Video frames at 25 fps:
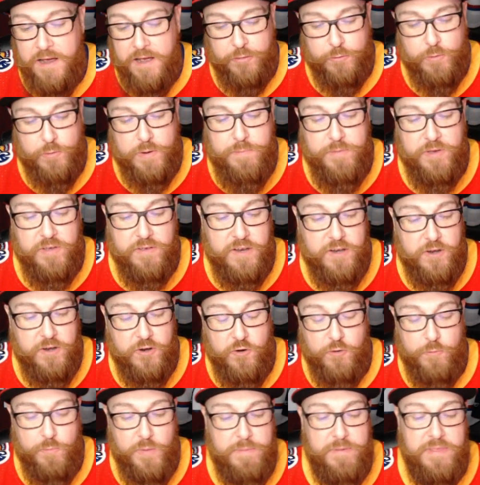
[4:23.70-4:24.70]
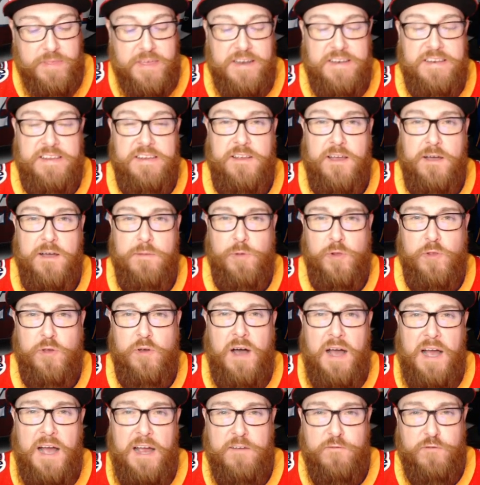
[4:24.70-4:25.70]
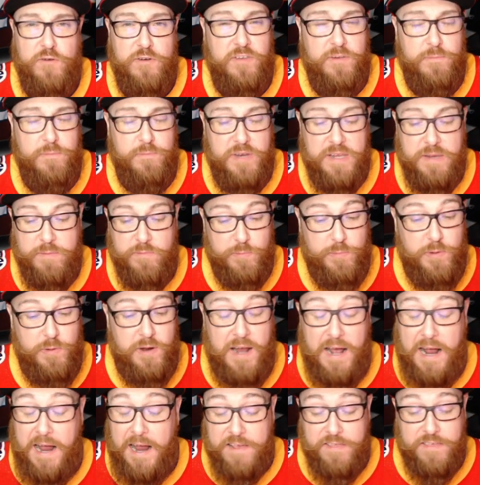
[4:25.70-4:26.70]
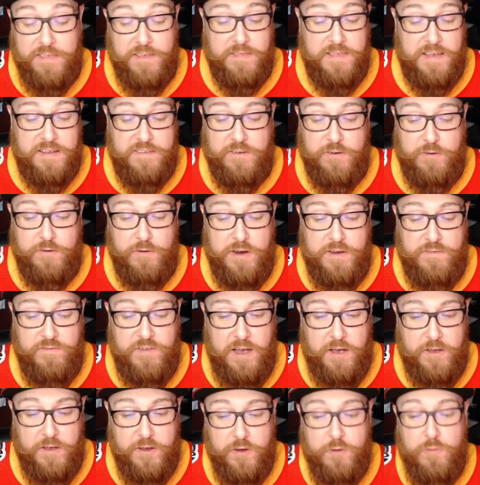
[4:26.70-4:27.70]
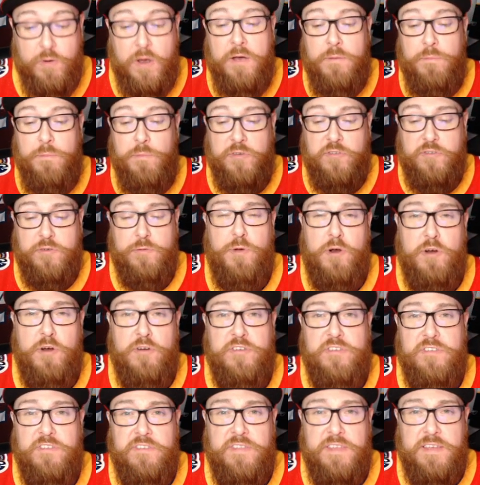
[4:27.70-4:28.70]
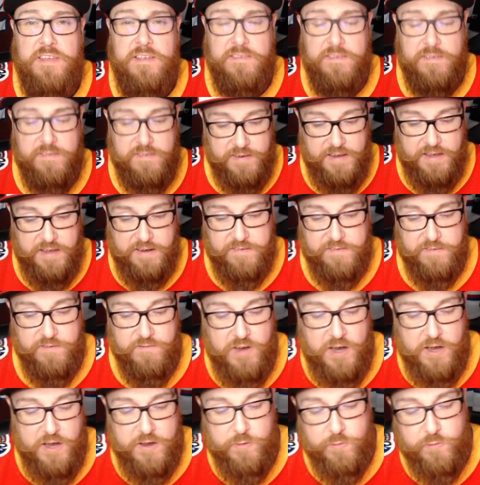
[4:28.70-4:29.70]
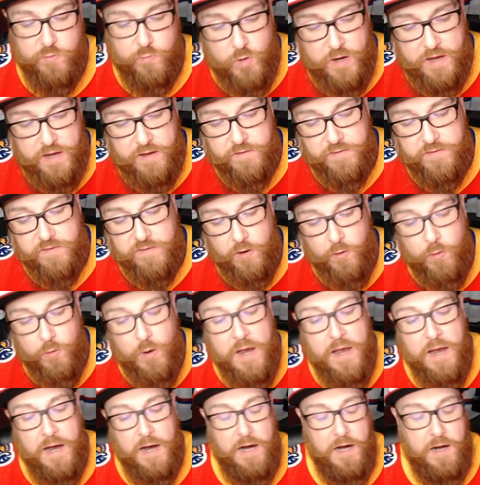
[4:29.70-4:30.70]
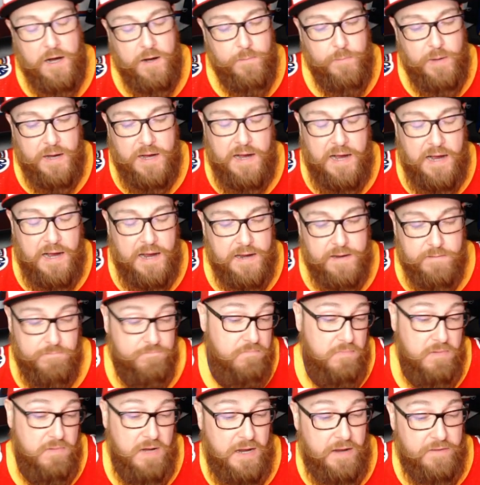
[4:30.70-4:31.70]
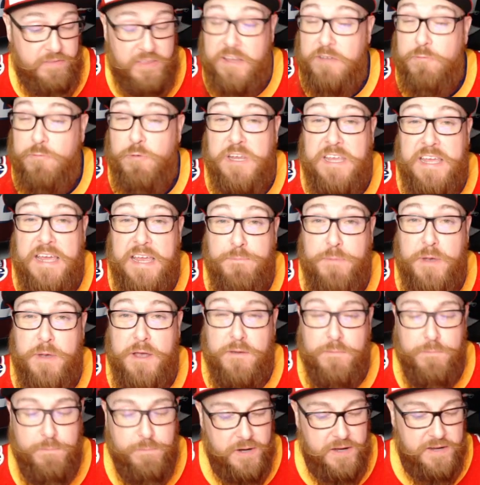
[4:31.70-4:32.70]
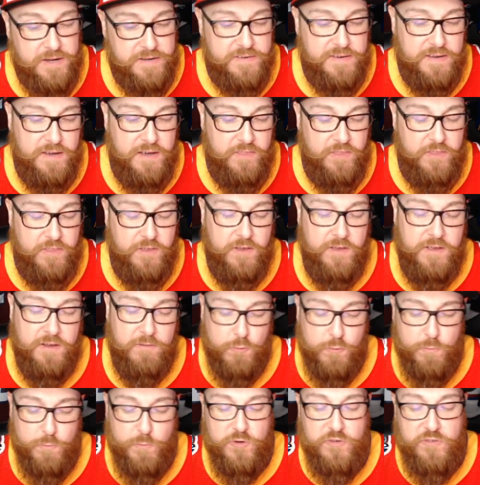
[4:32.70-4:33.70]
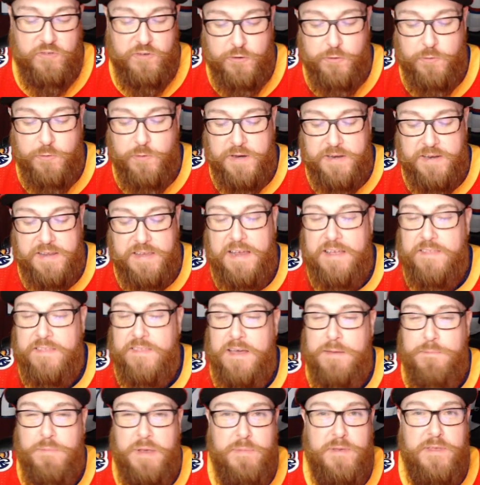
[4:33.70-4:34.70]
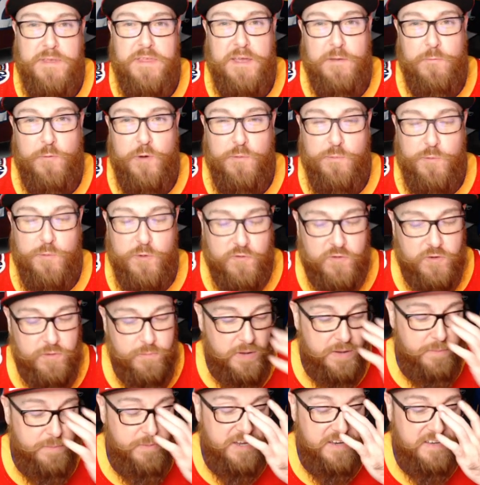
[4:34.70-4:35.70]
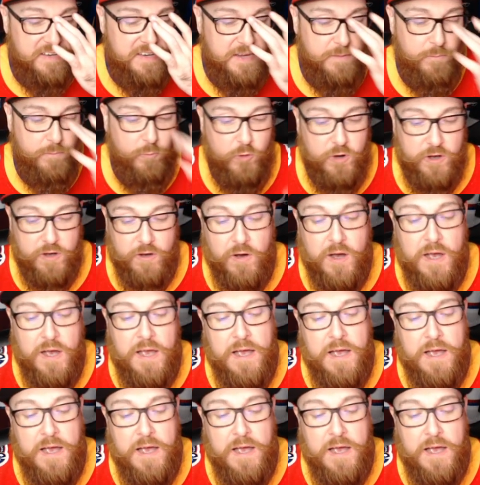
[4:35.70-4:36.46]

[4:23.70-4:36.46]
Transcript: $3 million, maybe that did come a little high for some teams, but I think that's a great value. Mr. Parsons thinks it's an excellent value as well, so I think we keep him, but the rumors do indicate that maybe they will move him. Maybe a team will